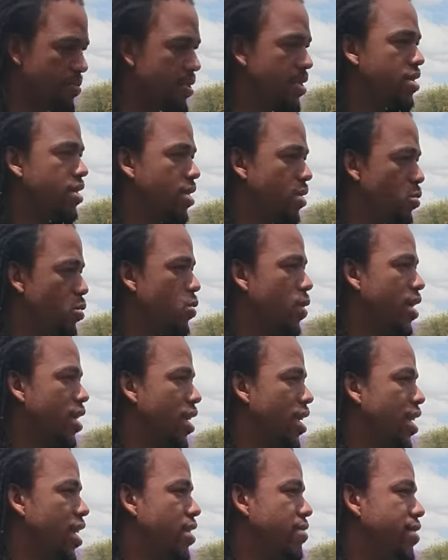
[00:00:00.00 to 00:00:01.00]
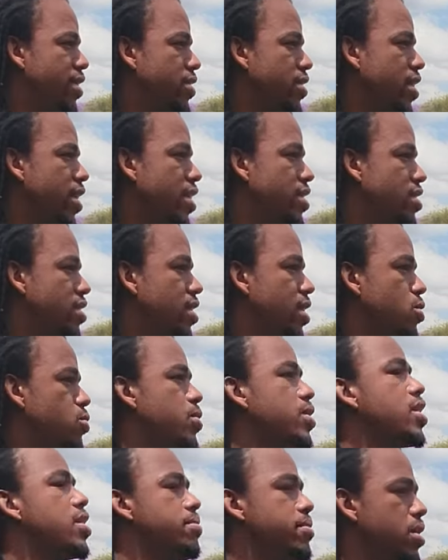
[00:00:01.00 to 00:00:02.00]
100%. We want to lay a foundation that
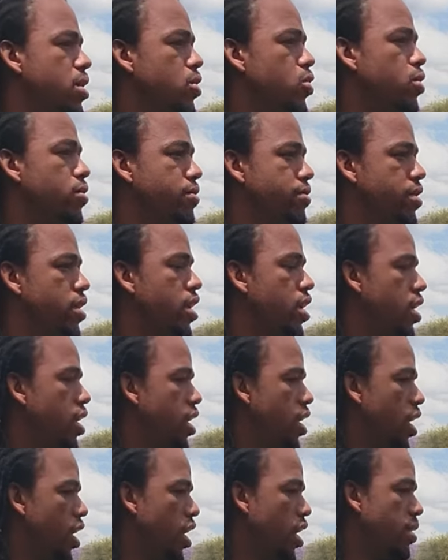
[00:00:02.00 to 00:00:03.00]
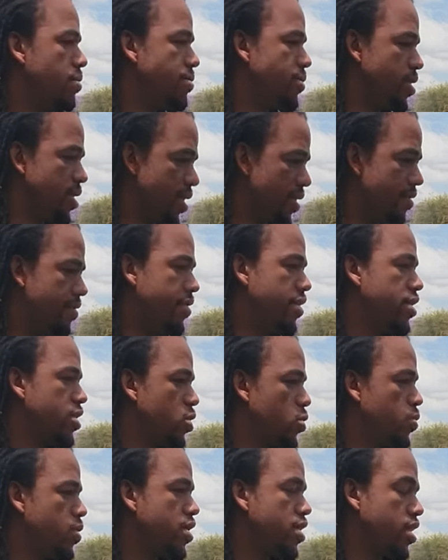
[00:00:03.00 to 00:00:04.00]
we can build off in the
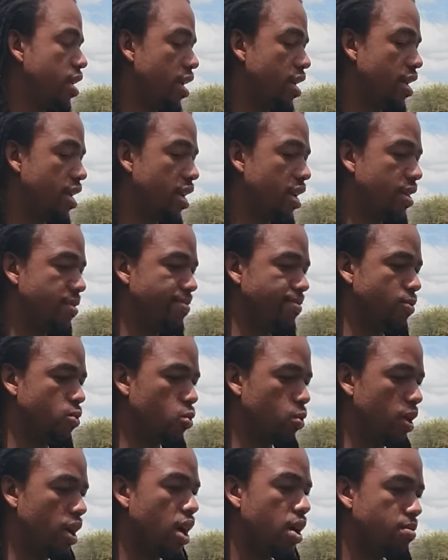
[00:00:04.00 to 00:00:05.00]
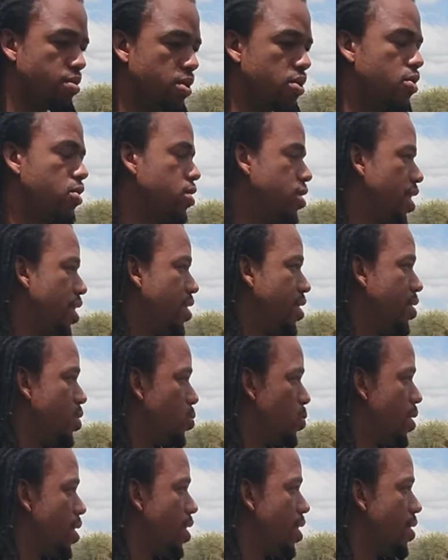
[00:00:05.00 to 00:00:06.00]
first week, and we hope to do that this
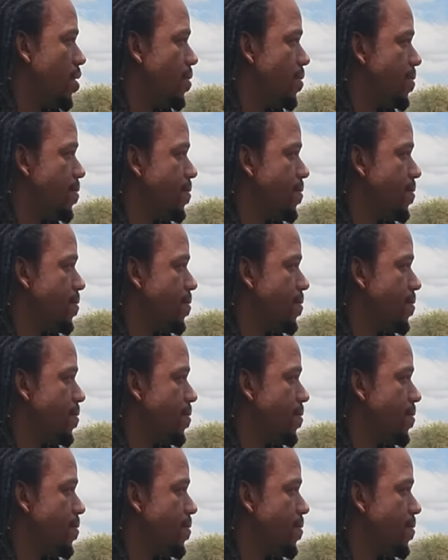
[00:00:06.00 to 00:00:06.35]
weekend.